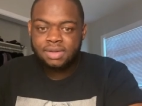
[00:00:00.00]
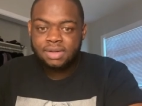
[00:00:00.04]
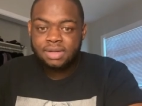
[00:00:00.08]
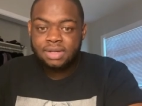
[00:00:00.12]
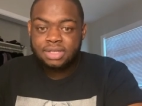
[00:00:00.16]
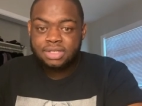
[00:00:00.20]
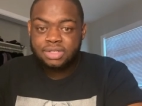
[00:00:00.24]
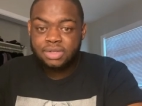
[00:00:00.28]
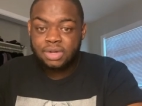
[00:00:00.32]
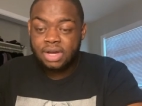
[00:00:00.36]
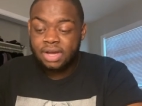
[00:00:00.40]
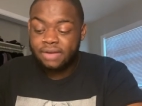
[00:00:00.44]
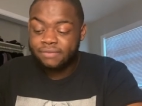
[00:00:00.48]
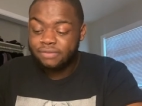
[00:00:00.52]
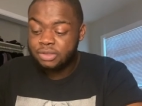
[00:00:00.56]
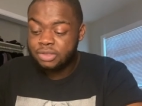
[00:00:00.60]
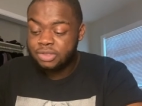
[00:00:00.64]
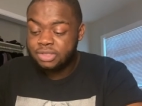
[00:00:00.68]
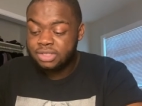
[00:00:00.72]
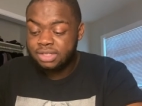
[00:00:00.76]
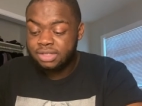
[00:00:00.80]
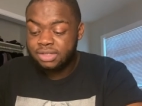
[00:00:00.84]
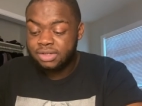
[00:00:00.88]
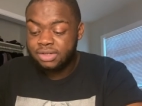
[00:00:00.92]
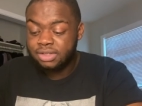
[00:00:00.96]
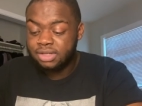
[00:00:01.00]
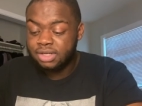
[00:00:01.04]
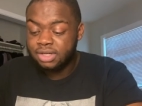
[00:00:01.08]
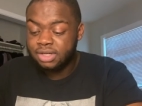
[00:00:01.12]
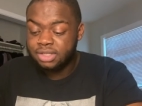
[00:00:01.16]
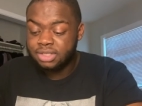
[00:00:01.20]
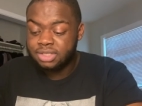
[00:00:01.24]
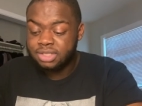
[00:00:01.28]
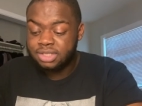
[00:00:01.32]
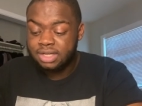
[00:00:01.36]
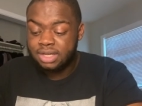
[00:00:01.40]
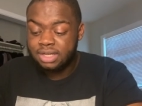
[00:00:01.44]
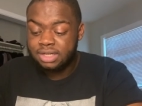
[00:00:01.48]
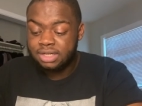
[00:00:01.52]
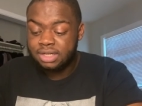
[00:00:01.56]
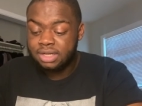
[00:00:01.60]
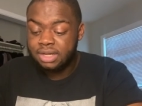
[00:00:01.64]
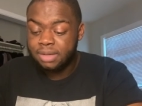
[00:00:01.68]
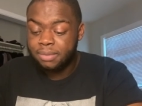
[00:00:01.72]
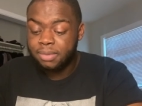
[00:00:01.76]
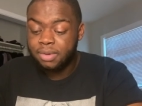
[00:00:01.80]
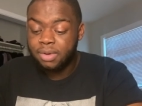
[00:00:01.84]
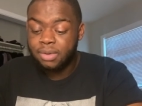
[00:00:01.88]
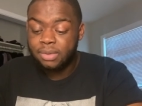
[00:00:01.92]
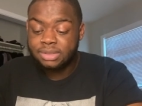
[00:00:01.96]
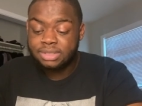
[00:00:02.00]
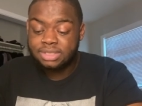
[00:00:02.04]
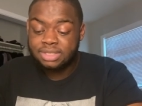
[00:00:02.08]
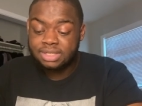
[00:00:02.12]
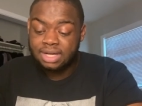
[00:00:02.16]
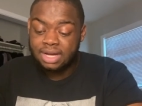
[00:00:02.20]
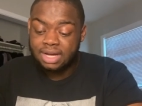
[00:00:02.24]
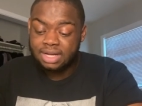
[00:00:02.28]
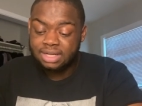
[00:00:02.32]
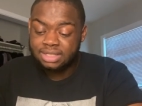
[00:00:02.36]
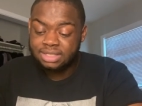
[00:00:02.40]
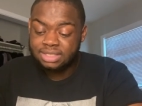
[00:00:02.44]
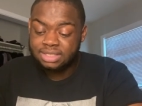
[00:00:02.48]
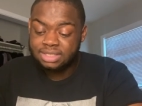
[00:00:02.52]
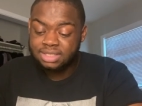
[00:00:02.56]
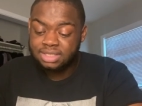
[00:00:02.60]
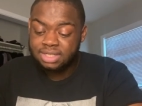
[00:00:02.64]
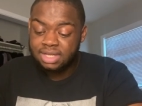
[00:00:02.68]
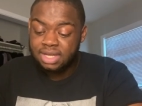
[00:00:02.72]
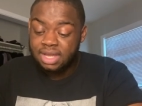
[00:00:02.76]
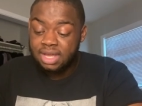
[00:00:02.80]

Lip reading: So after senior year, she ended up going to college,